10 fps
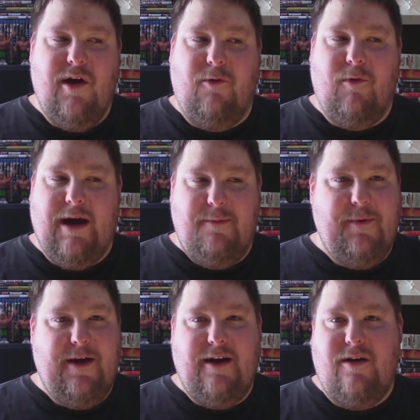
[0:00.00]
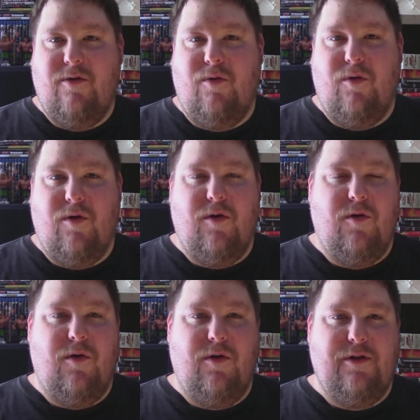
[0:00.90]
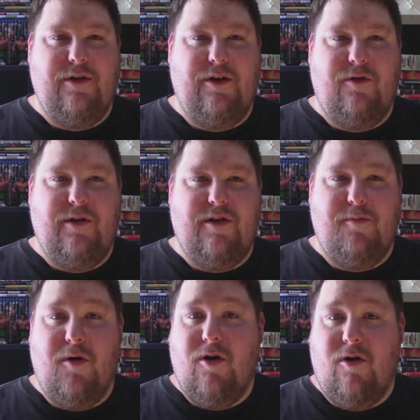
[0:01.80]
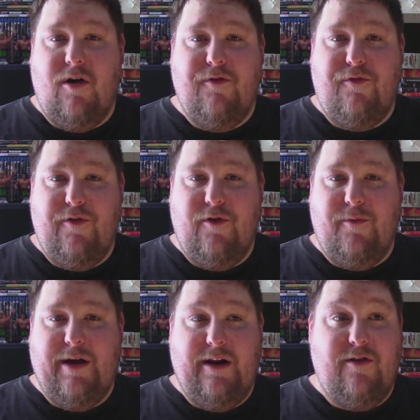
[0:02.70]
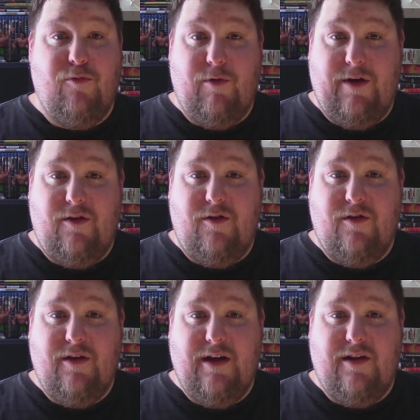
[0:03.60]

raping or it's murder on film, and it's real.